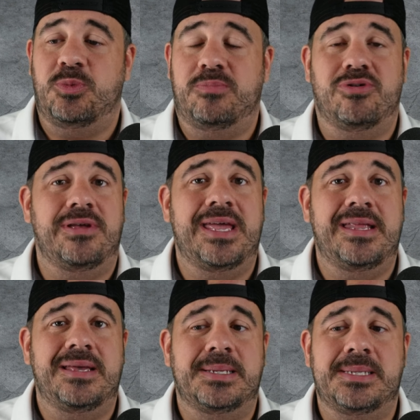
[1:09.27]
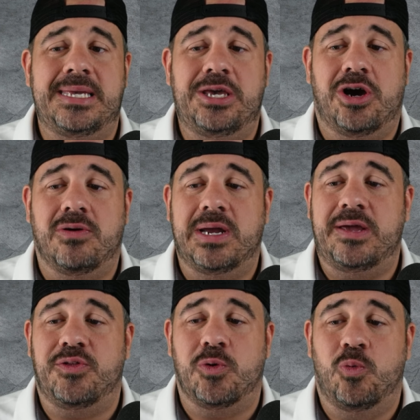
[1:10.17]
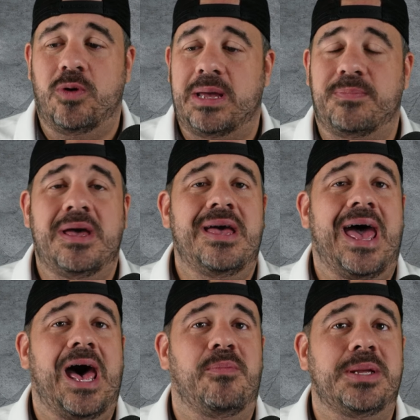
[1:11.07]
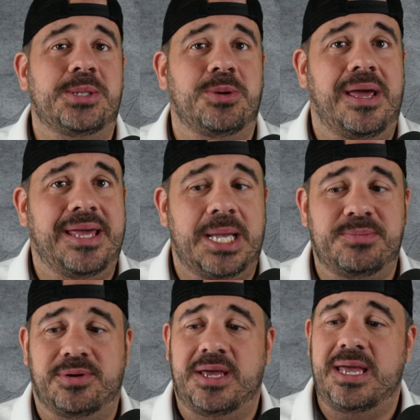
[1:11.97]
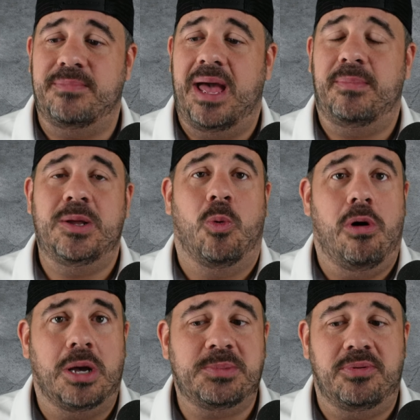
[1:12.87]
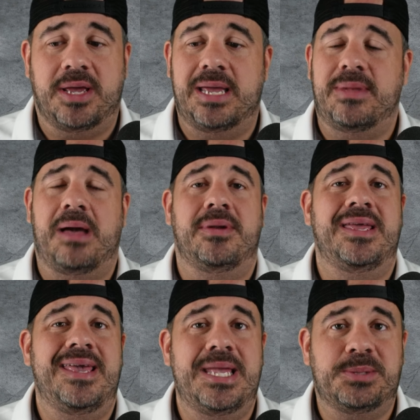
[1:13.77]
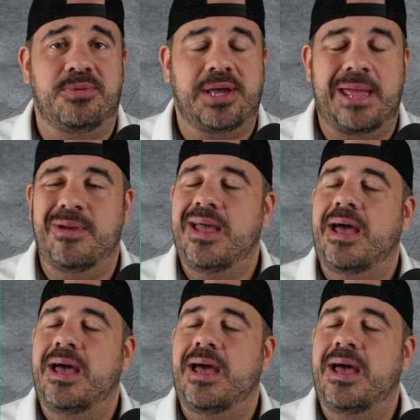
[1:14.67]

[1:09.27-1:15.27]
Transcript: We put innings, ERA, their whip, how many strikeouts per game, how many walks per game, how many hits per game.